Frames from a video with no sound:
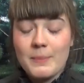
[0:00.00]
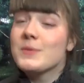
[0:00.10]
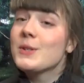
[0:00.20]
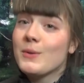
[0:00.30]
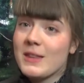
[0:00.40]

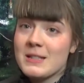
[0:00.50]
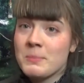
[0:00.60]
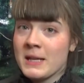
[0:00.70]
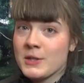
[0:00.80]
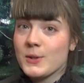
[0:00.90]
to this
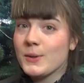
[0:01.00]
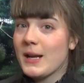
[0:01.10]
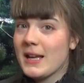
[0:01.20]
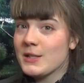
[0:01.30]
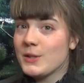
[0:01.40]
picture
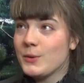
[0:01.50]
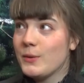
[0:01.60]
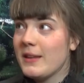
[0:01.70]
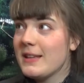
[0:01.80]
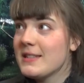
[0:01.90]
and to
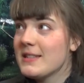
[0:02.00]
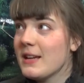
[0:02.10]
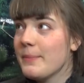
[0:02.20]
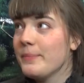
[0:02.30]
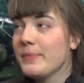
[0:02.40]
this
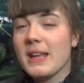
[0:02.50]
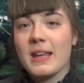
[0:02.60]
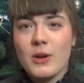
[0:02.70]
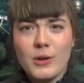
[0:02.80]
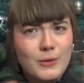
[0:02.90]

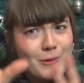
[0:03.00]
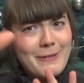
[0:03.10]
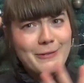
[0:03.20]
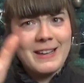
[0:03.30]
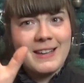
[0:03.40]

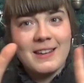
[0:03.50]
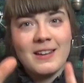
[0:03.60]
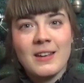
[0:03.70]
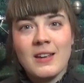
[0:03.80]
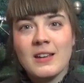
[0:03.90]
iconographic
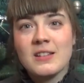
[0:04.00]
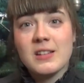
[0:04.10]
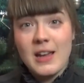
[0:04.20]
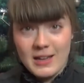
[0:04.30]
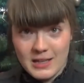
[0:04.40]

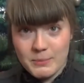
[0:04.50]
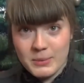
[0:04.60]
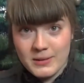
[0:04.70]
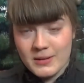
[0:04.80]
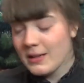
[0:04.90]
type,
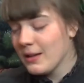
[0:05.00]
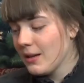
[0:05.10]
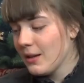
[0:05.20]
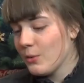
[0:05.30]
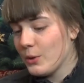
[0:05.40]

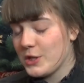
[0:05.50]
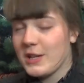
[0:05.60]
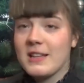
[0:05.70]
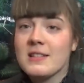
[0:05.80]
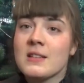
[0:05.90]
which it
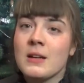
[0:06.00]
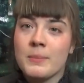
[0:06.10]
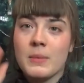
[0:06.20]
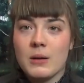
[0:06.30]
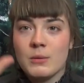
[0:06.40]
is.
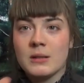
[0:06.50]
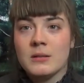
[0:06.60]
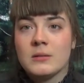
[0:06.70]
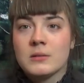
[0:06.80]
I will